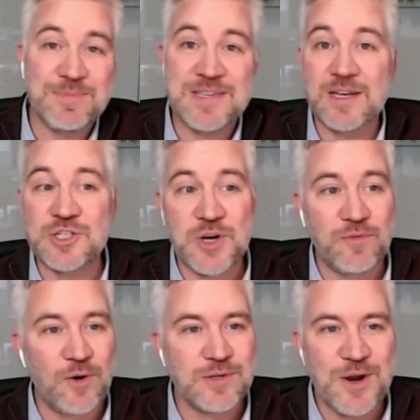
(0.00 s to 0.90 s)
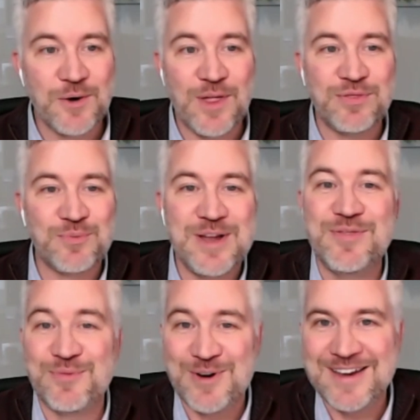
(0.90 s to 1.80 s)
today's show, folks. Go to the three and
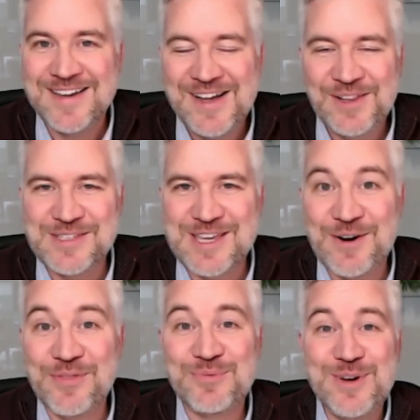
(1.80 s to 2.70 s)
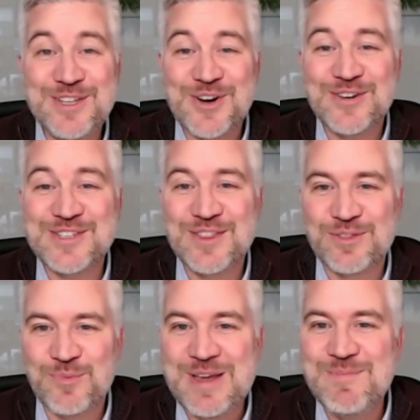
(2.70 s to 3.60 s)
three. Let's hit on three charts in
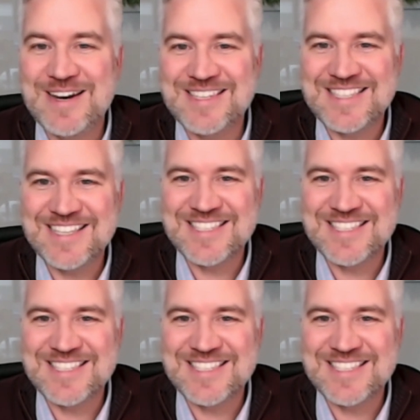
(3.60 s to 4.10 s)
three minutes that